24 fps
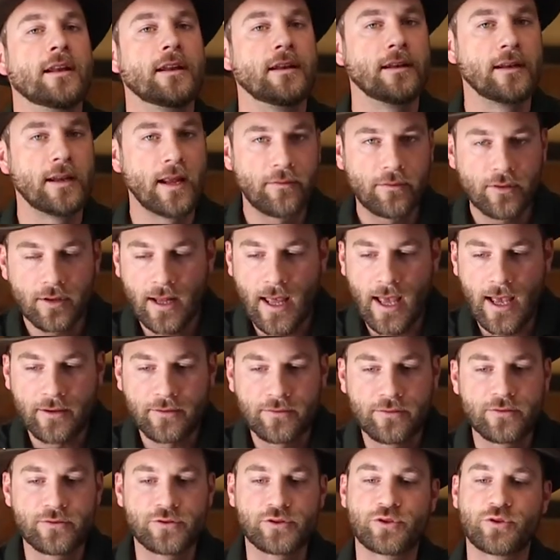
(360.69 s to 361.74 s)
never lacks
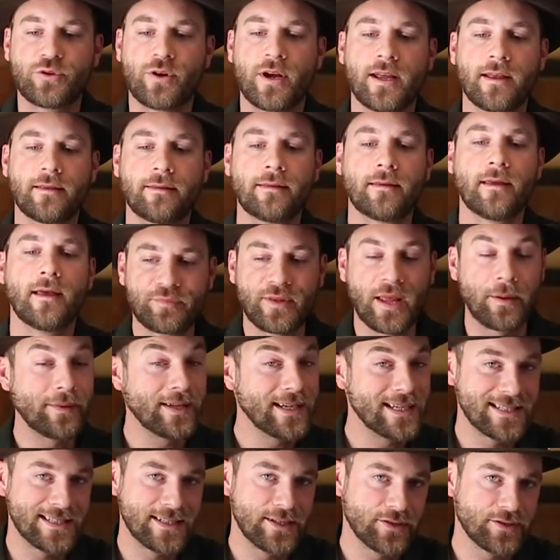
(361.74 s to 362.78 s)
for strength. I'm
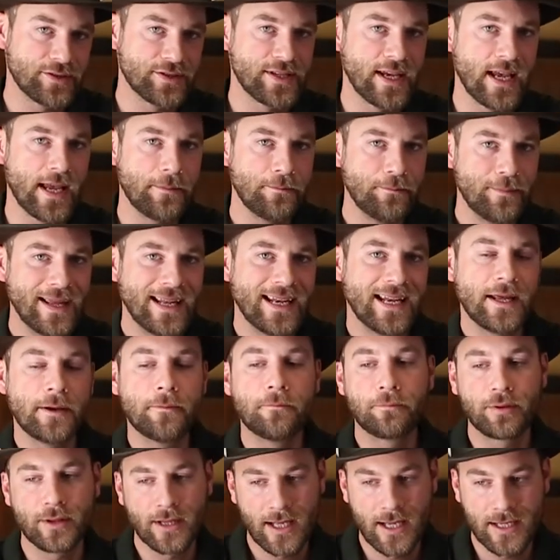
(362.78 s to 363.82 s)
gonna still say
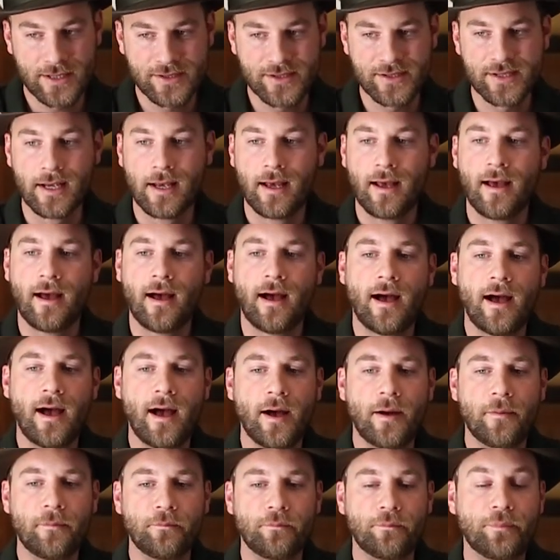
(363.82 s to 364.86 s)
medium plus,
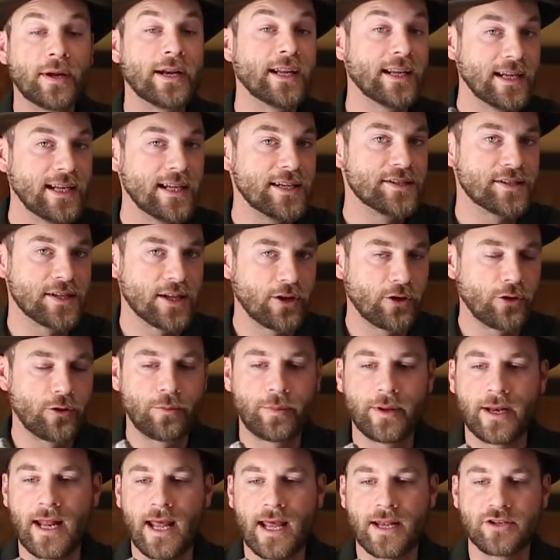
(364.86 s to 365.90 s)
um, but it is a little
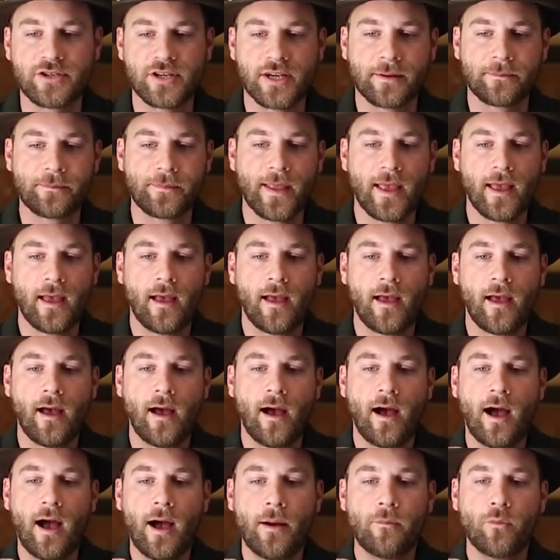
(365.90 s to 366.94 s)
bit edgy.
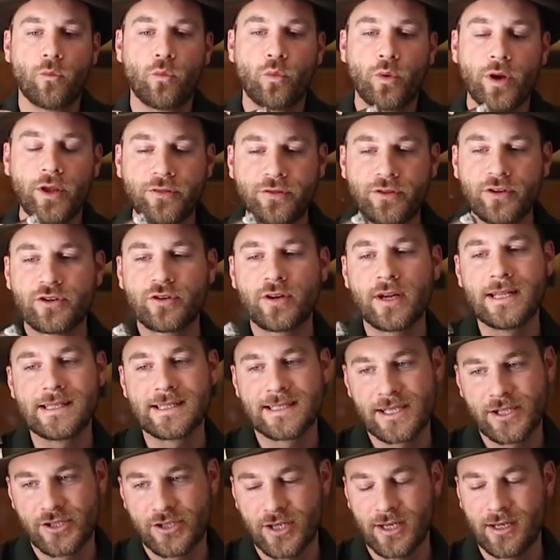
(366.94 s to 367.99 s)
Um, with the
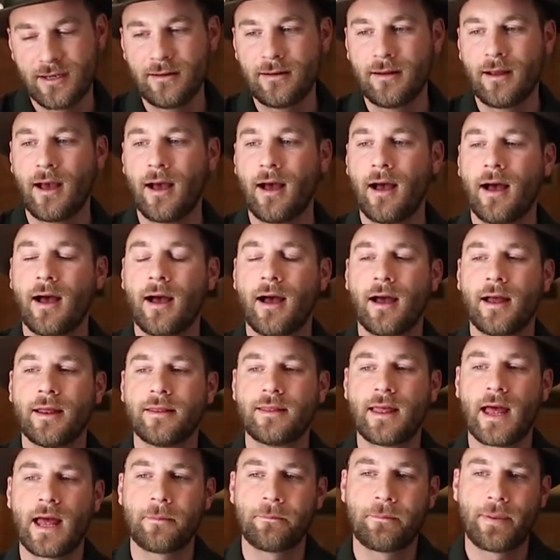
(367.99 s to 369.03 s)
transition, uh,
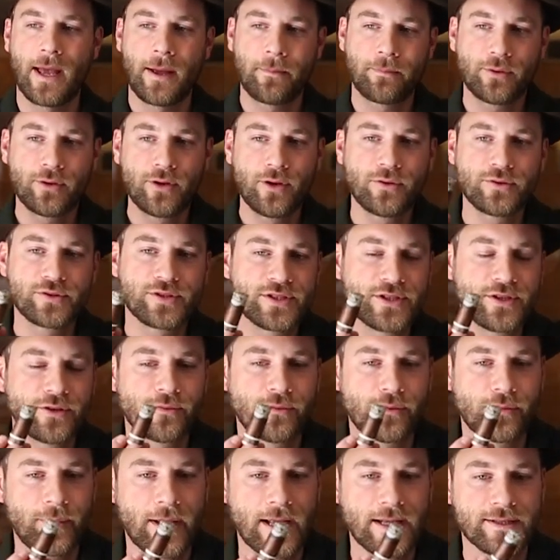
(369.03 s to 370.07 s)
that pepper note still
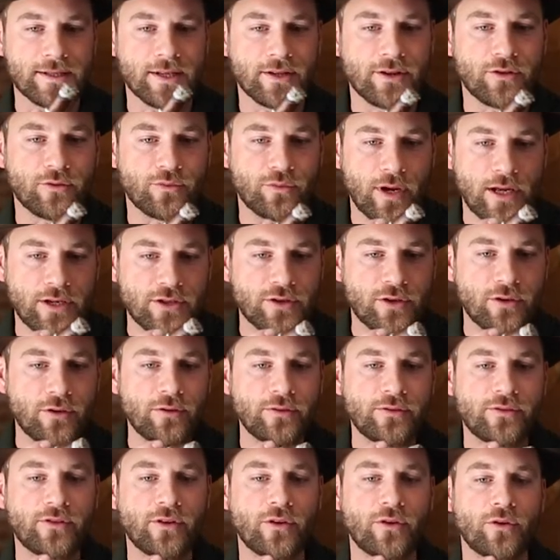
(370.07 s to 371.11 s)
remains on the retro,
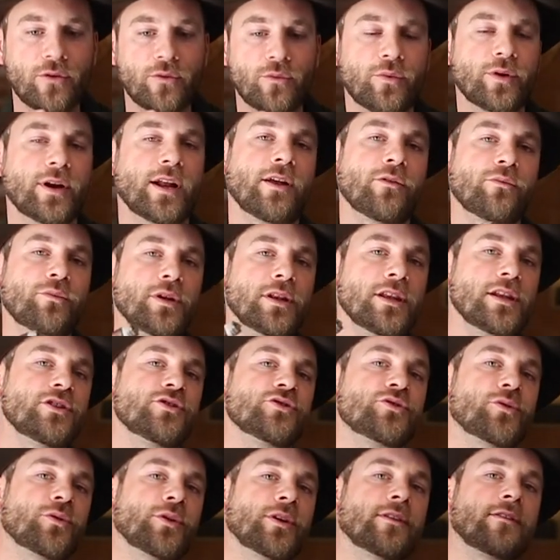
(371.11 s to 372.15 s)
so what I really
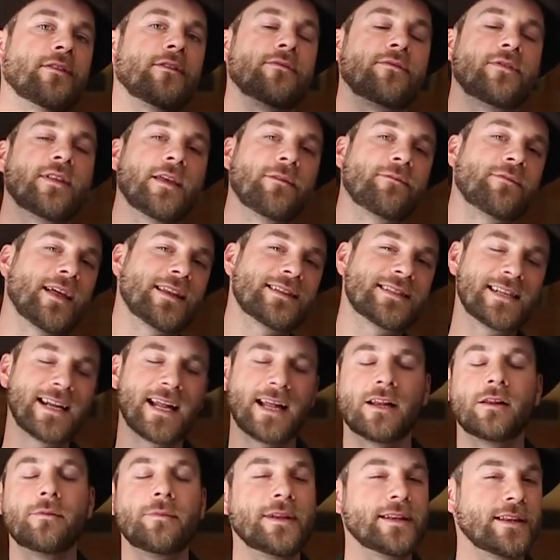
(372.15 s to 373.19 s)
enjoy is if, if that's an
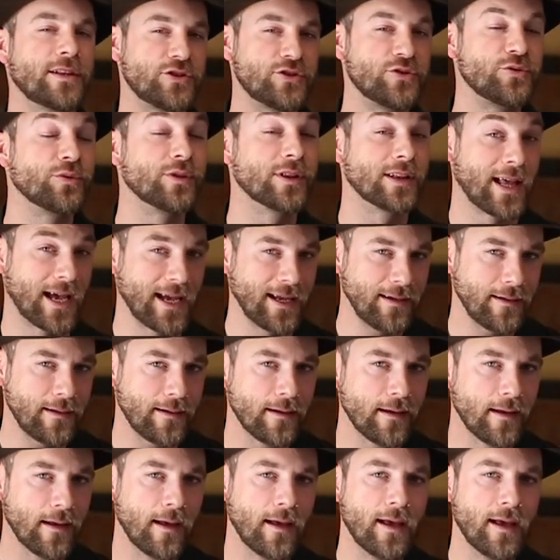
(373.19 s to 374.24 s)
element that you like,
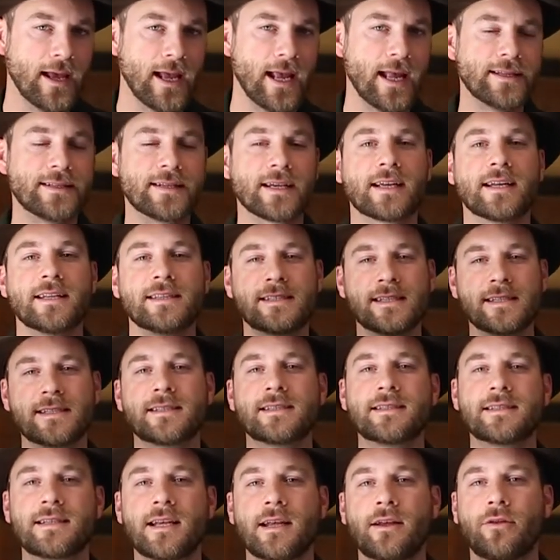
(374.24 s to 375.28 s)
it's a
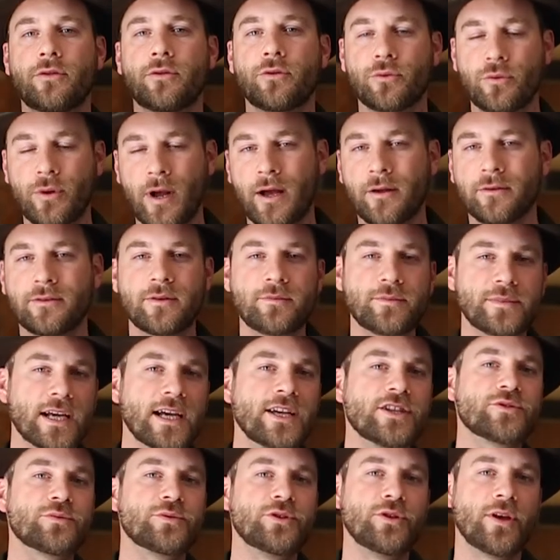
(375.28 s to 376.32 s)
consistency throughout.
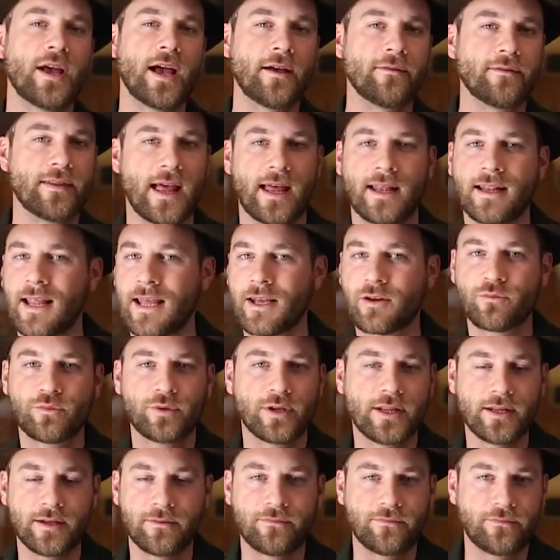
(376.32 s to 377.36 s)
Sometimes when you have that like
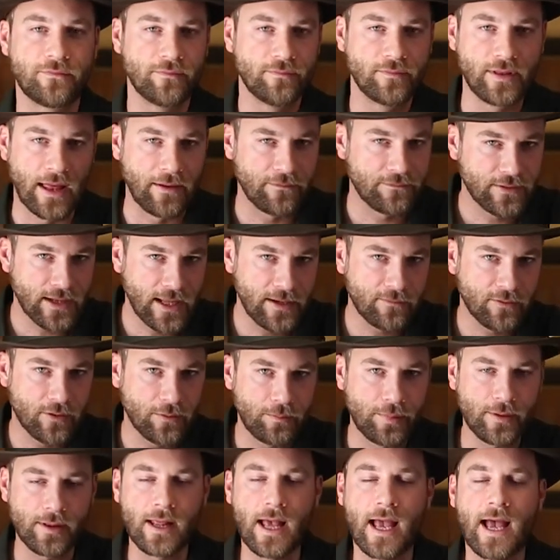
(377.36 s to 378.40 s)
really that flavor
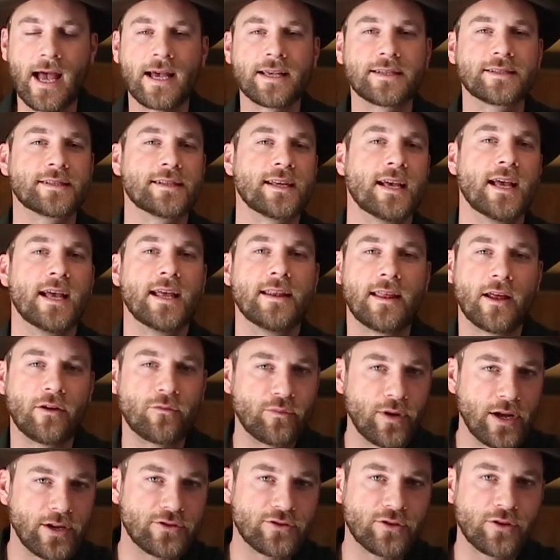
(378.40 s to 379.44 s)
blast, that
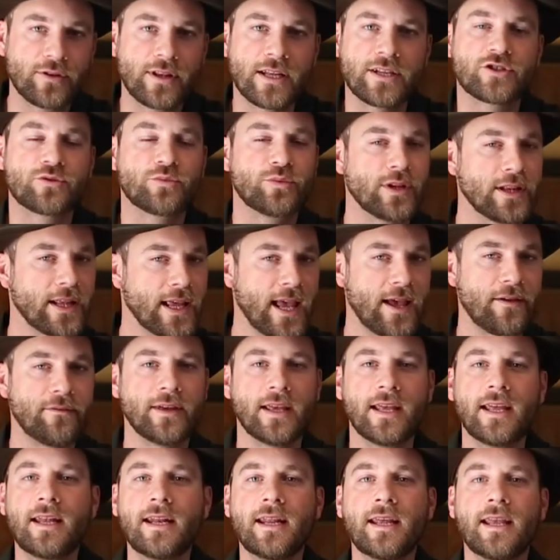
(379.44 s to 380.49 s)
retro that's really heavy
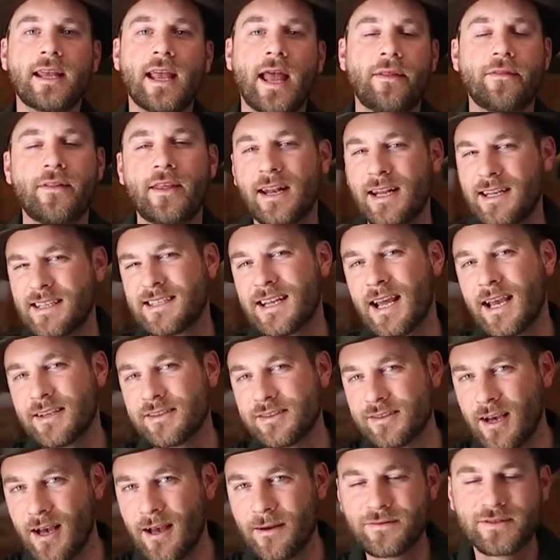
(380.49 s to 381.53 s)
hitting and then it dies
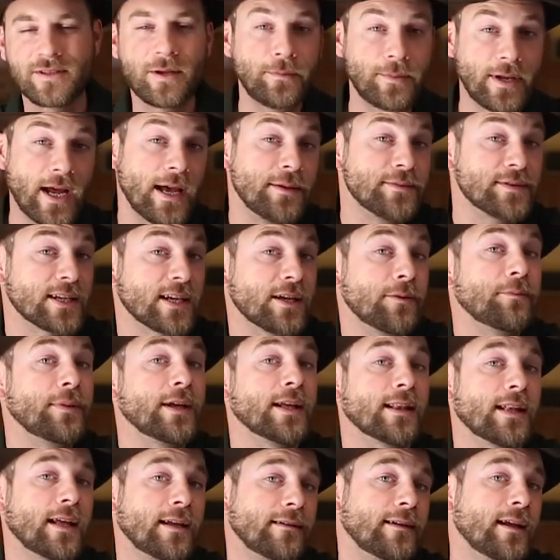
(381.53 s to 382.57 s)
off, sometimes it can be a
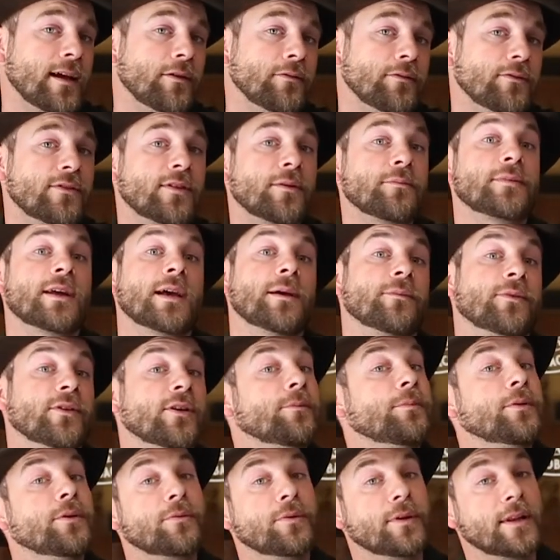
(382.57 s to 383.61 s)
letdown, sometimes it can
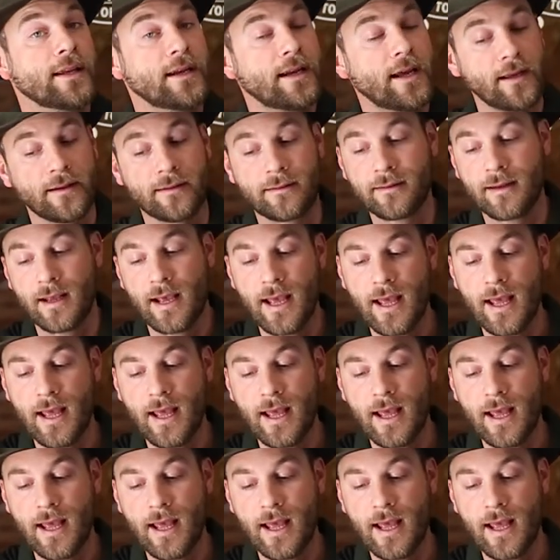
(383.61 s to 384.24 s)
be really nice.